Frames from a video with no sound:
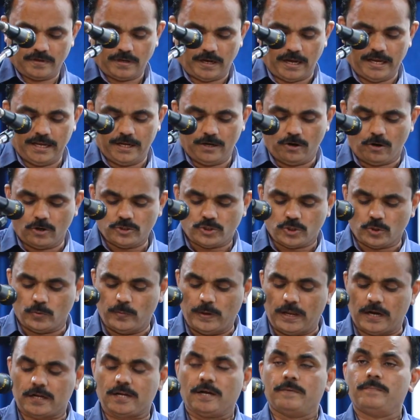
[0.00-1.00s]
I also
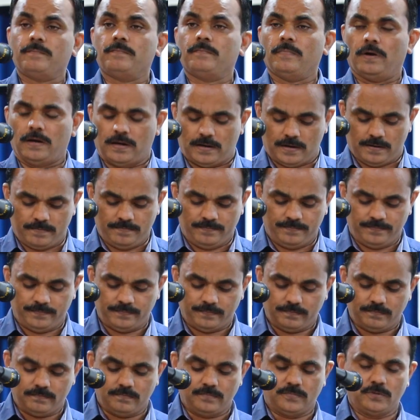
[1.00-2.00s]
welcome
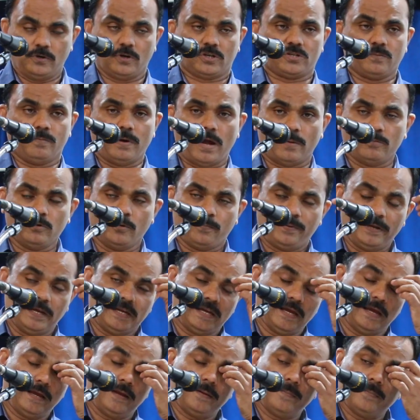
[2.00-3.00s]
Dr. Babu
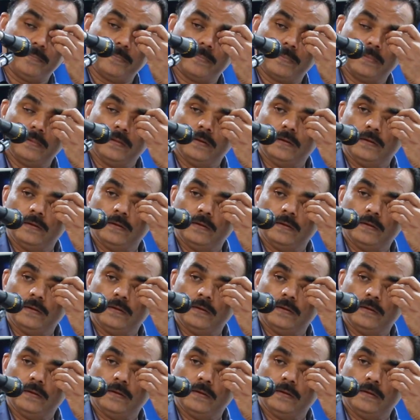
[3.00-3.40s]
PK,